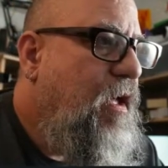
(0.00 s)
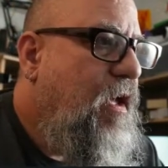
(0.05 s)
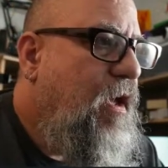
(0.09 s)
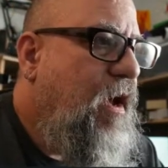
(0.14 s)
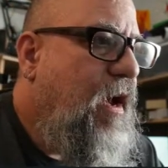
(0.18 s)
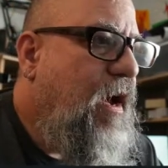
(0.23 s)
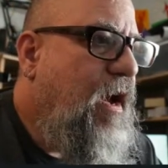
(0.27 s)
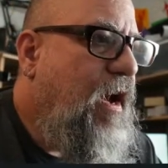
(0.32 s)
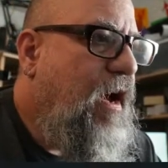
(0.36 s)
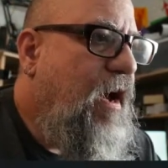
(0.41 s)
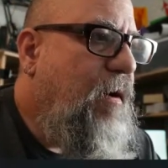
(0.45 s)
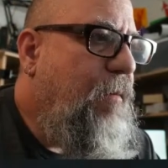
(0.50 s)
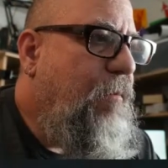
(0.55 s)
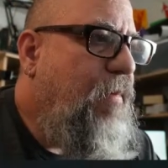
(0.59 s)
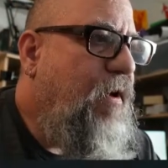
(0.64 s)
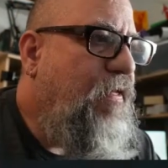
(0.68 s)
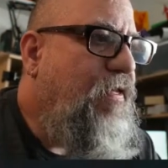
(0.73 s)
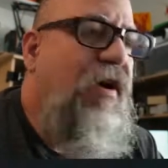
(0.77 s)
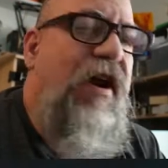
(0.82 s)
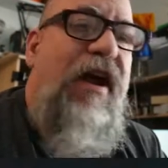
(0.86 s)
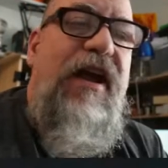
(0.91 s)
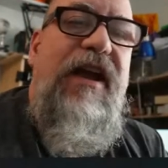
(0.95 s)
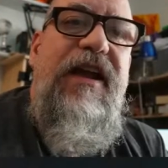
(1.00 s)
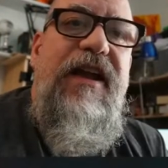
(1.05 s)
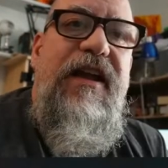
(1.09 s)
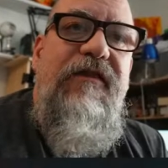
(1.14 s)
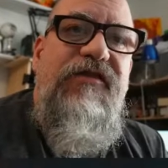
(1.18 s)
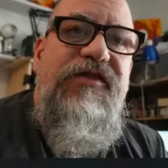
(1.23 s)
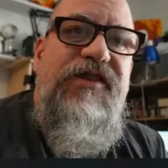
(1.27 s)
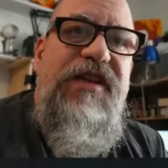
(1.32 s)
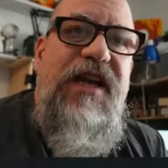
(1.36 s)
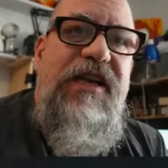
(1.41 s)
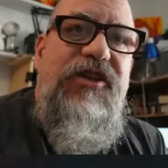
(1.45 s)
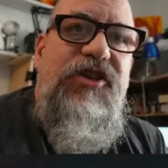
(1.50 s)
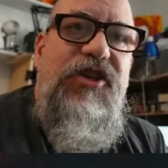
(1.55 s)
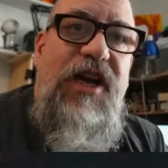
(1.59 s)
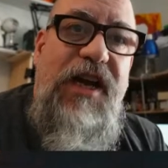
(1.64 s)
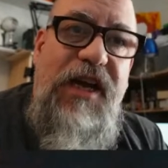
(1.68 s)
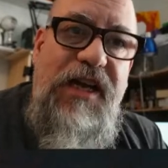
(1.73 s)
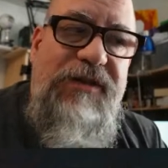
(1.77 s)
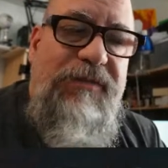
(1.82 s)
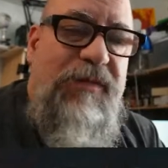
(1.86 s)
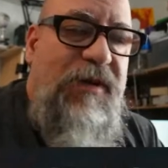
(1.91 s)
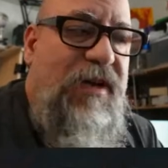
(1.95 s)
But they're not going to give us that
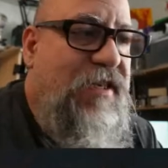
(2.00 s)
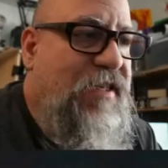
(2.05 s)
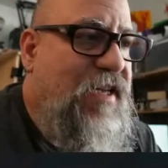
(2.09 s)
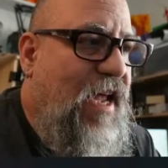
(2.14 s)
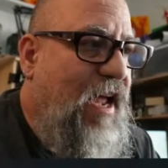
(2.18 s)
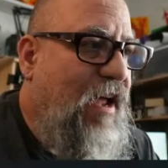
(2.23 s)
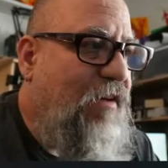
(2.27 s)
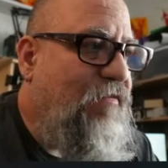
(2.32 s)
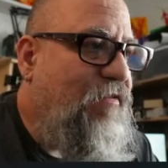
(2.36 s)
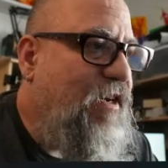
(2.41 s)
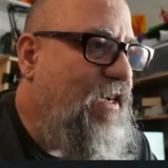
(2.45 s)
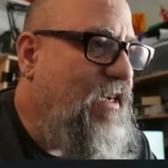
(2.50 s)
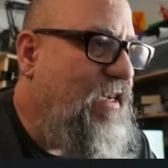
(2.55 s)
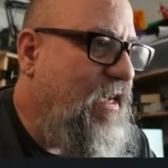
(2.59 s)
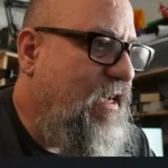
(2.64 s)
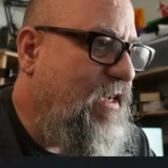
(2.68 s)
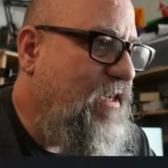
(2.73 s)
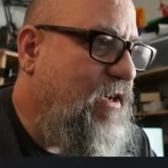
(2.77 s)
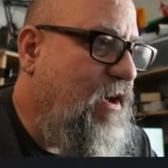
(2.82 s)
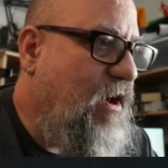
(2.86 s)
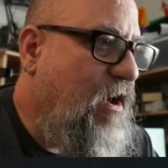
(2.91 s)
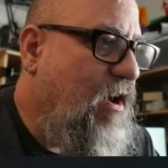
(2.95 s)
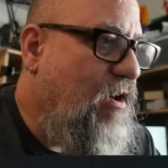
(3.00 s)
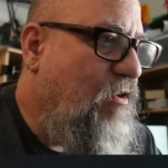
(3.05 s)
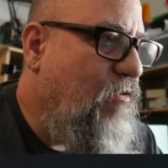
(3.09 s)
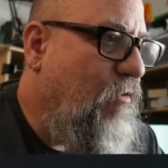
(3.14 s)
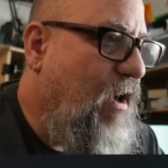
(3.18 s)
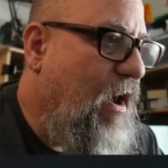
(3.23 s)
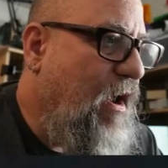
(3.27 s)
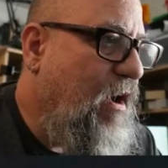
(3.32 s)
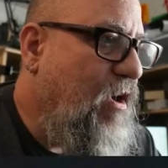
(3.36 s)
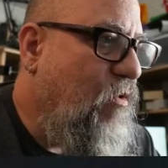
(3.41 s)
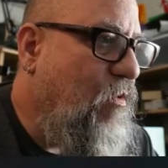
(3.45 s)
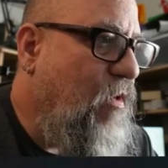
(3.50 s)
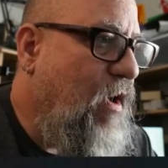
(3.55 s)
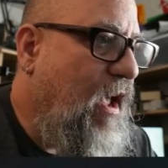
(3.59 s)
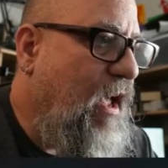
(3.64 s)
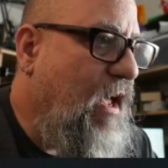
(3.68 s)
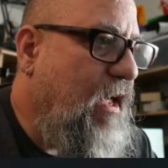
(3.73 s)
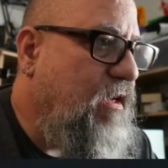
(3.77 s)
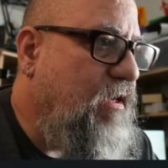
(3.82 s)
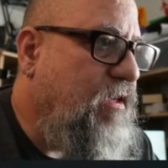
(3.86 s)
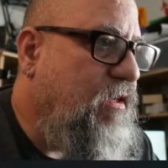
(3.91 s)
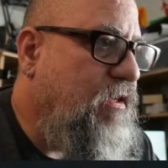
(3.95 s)
chance because I have to discard right
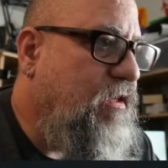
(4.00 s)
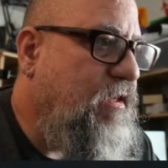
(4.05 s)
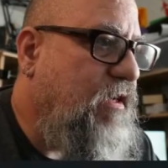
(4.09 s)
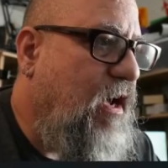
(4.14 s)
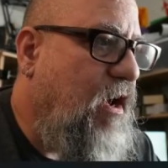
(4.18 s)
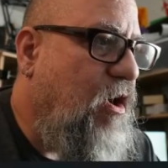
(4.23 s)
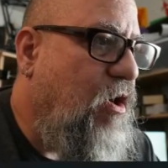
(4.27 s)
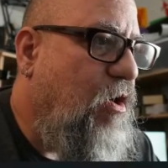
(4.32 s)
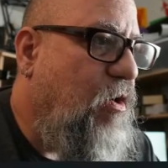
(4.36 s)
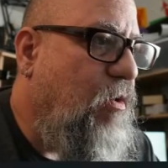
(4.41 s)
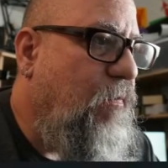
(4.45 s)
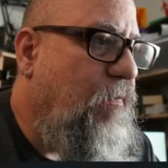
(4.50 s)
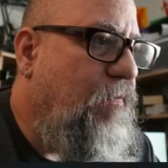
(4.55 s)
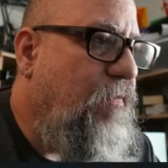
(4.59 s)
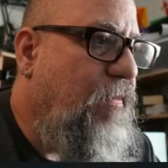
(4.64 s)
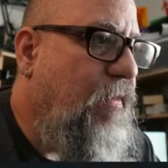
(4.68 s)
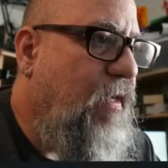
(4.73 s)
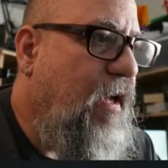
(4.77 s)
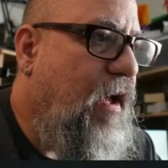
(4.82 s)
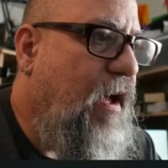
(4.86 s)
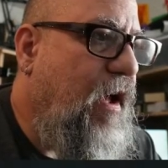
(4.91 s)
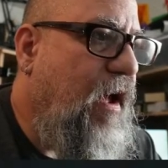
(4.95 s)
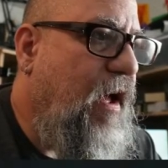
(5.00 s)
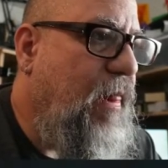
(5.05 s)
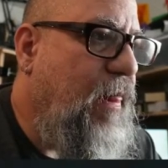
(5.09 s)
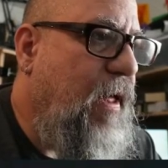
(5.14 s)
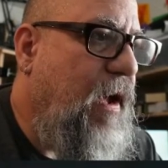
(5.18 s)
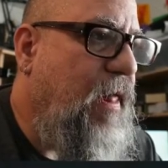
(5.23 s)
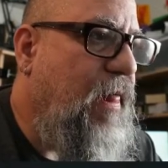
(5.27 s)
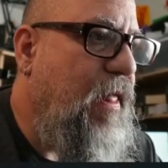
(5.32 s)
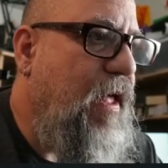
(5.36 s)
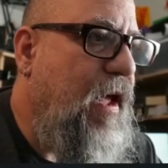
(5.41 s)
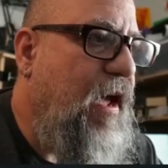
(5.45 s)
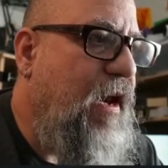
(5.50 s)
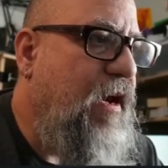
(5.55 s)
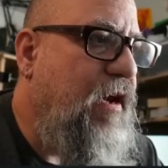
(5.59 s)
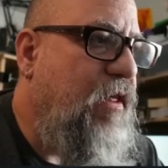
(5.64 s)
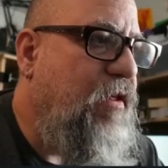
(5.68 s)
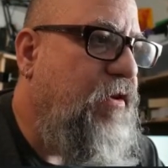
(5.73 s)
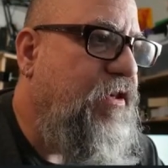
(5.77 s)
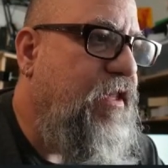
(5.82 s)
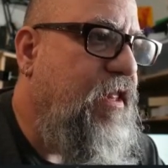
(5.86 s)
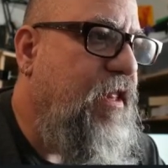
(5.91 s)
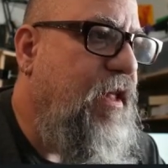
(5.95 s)
away. So luckily I got
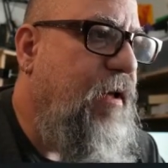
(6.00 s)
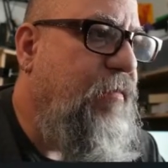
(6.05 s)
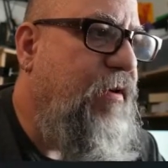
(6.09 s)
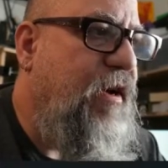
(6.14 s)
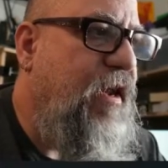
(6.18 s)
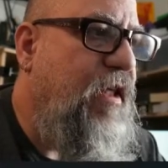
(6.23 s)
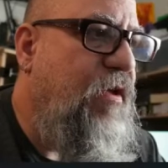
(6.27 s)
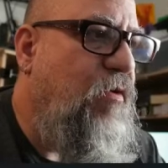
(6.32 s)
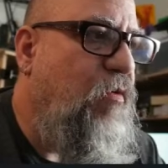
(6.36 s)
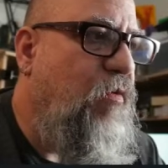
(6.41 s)
another Solemnity.